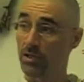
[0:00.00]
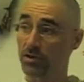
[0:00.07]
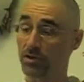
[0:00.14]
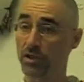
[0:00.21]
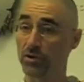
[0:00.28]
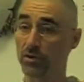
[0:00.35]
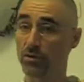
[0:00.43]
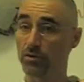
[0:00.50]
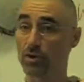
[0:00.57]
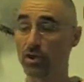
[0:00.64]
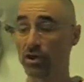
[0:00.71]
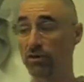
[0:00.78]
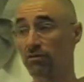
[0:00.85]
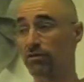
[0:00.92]
to
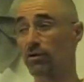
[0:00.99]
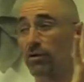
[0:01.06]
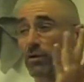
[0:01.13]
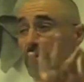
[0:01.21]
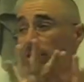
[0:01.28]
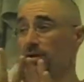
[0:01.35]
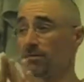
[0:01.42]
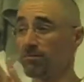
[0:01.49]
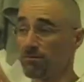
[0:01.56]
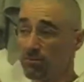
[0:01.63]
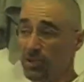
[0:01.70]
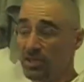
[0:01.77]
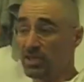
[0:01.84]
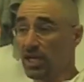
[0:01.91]
convert
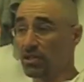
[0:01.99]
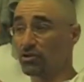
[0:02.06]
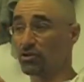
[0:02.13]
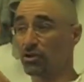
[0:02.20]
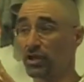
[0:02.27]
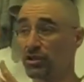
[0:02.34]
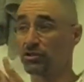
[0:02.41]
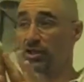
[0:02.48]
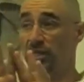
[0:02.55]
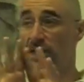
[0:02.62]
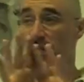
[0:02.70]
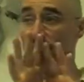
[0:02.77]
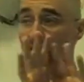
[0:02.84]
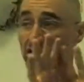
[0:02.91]
potential
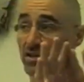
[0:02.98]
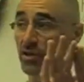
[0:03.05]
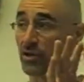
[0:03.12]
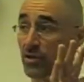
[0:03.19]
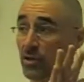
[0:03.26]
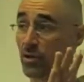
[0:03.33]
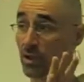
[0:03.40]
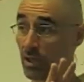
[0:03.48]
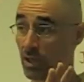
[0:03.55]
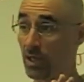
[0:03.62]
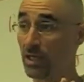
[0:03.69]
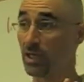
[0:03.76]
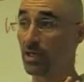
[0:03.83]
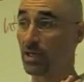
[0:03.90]
energy into
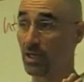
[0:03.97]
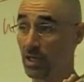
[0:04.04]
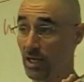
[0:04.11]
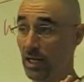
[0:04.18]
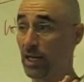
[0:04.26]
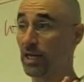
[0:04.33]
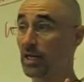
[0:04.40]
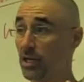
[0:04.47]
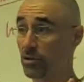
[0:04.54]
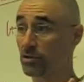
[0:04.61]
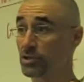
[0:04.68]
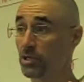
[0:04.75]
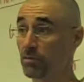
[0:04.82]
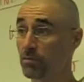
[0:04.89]
kinetic
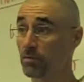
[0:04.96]
energy.